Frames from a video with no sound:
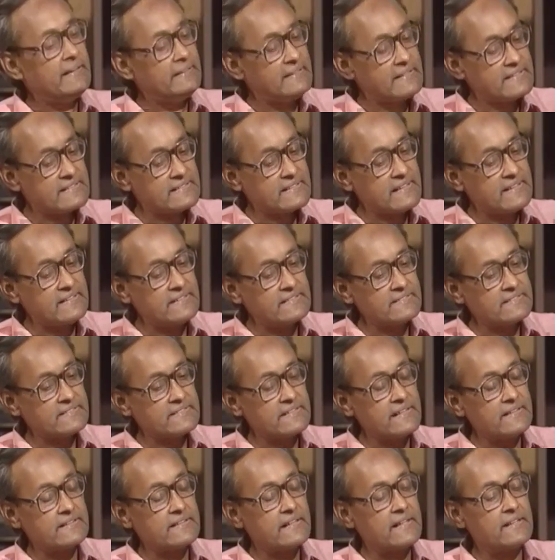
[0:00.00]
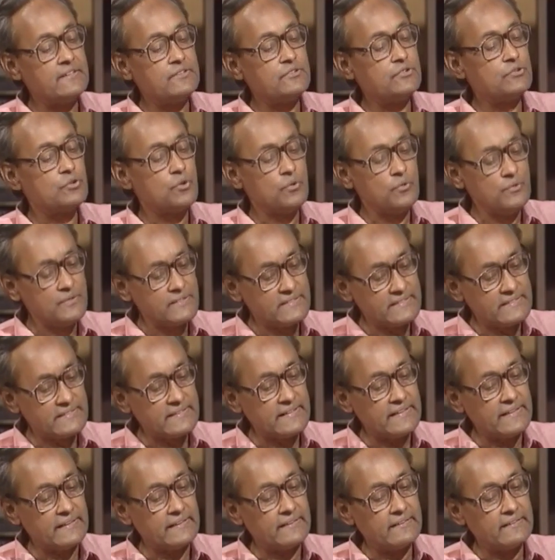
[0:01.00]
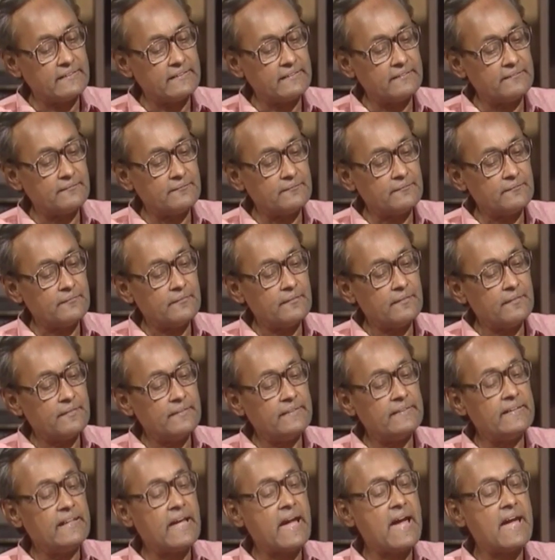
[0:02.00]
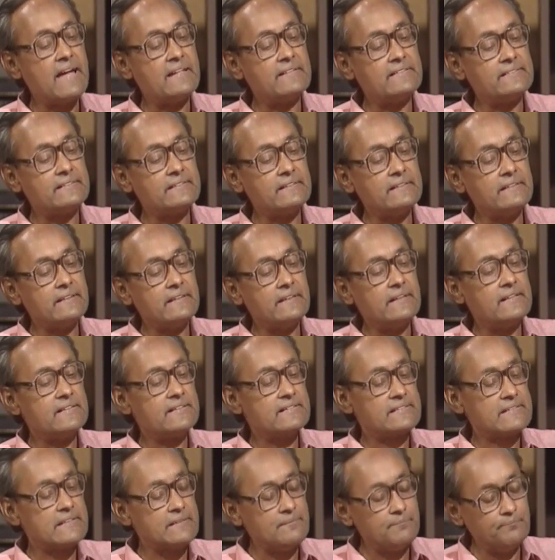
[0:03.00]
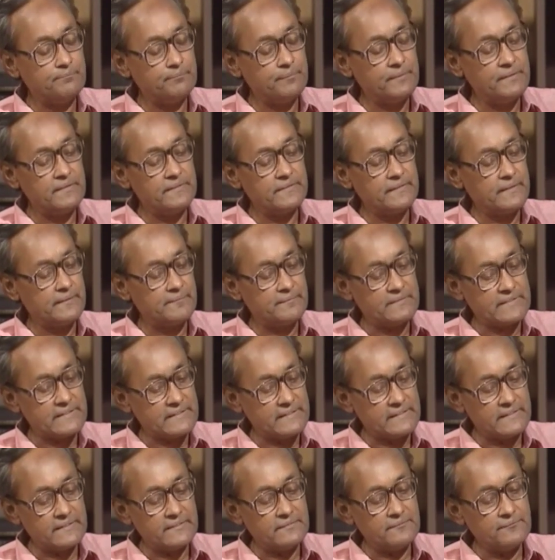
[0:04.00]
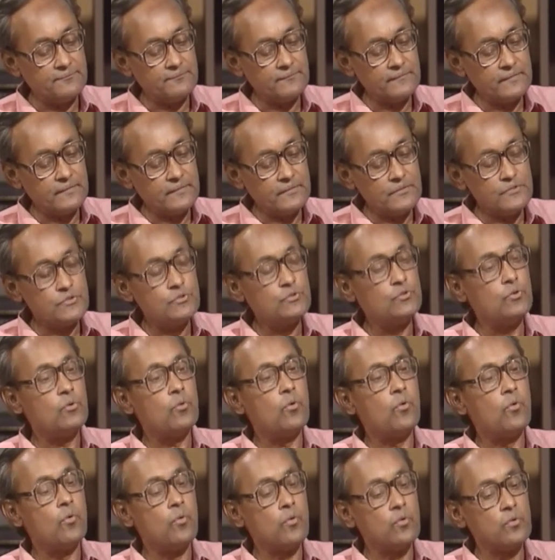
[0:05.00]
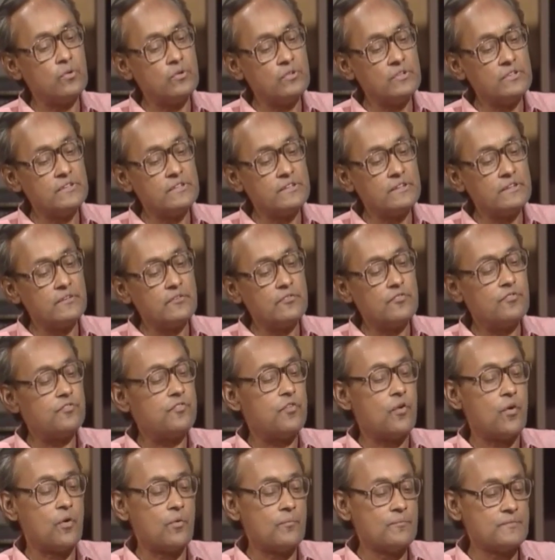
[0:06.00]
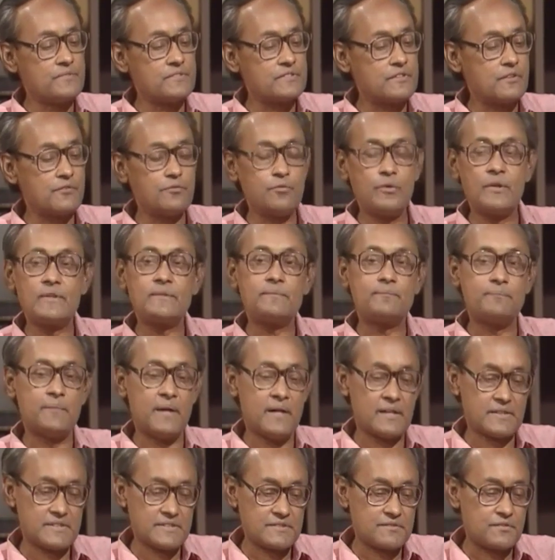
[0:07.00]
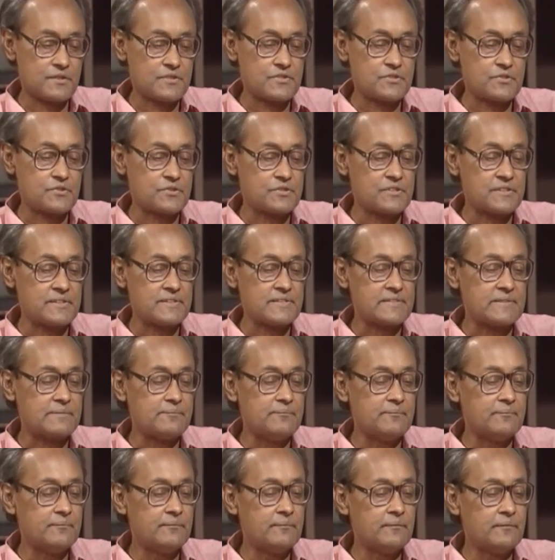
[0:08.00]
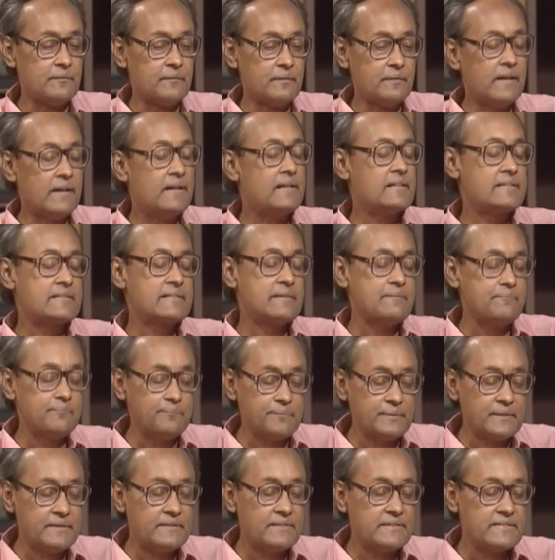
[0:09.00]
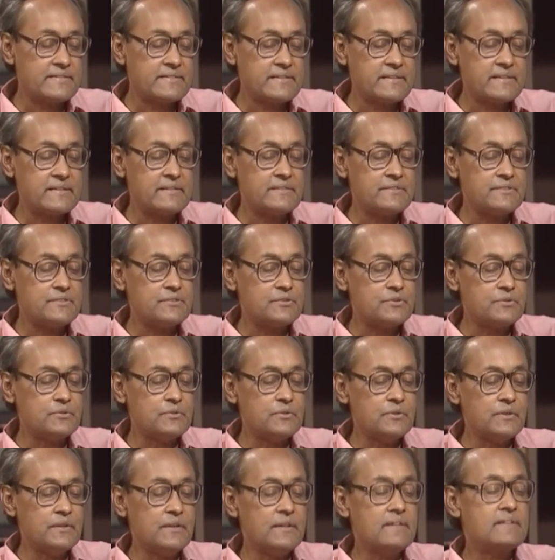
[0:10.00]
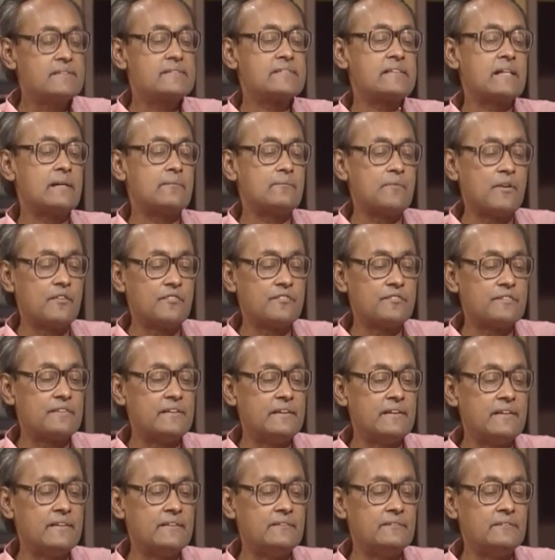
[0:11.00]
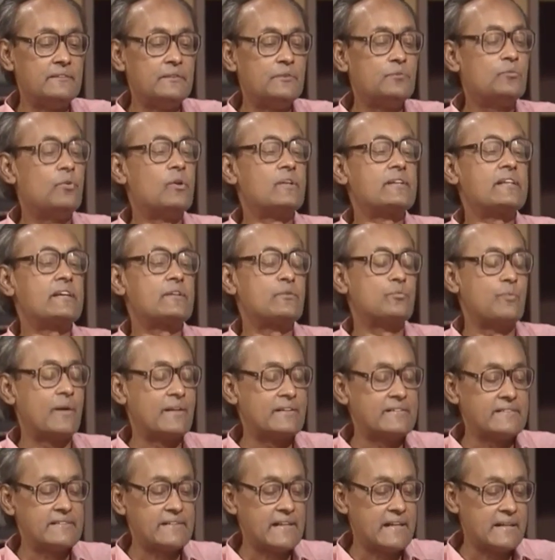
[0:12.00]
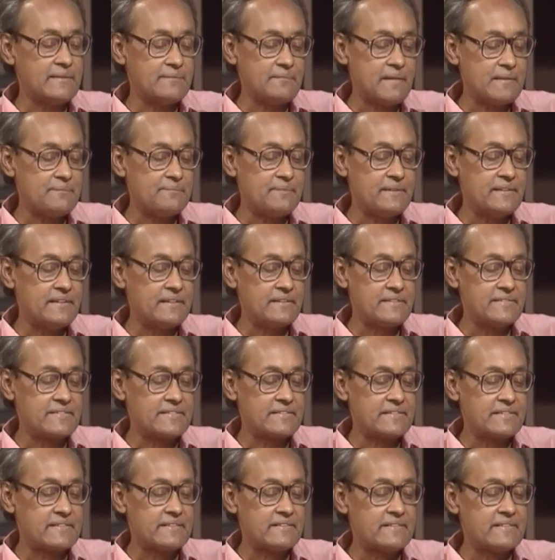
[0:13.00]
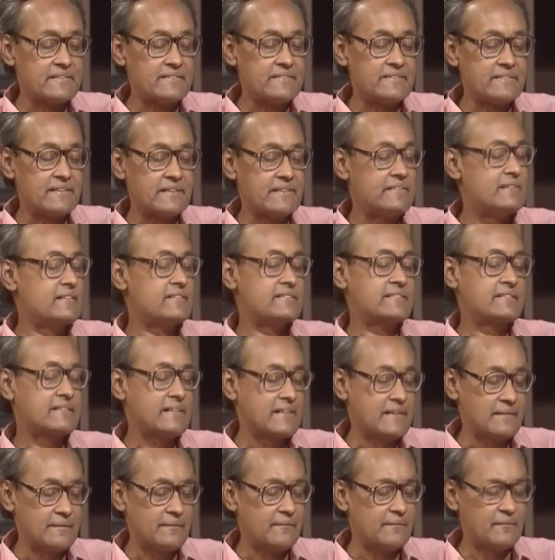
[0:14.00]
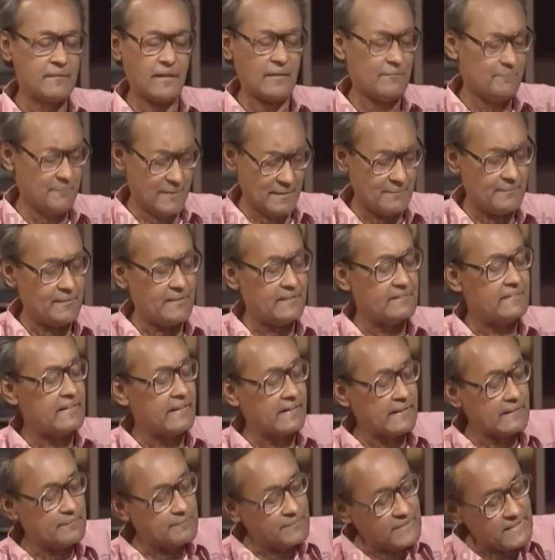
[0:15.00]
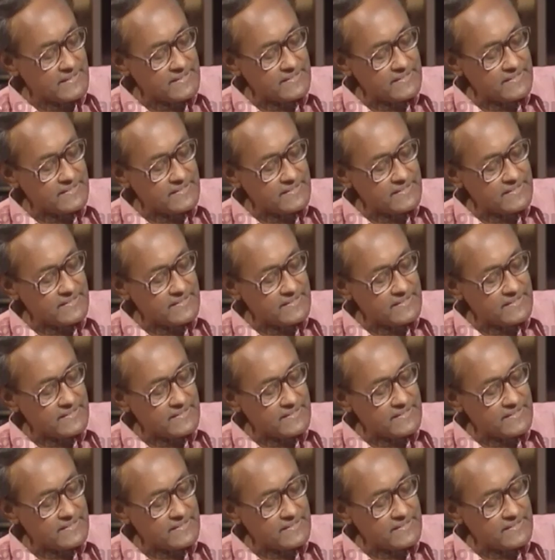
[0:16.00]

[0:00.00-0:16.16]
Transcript: in the sense that I don't think that a simple return to old forms of what passed for socialism, a simple return to some of the what at one time had been considered and described, and maybe they can be